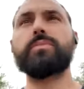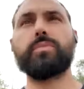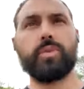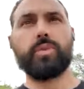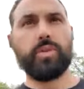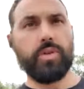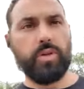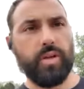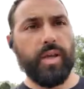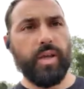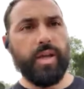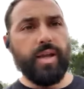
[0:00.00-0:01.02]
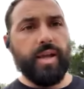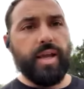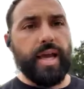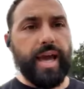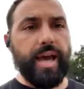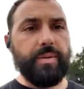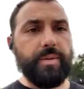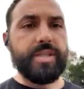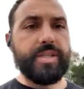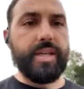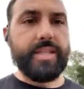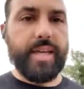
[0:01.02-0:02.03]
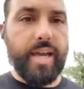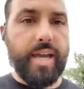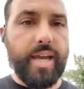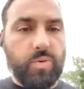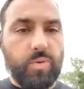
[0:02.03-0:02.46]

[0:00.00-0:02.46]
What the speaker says: Good. Abs stay tight. So remember,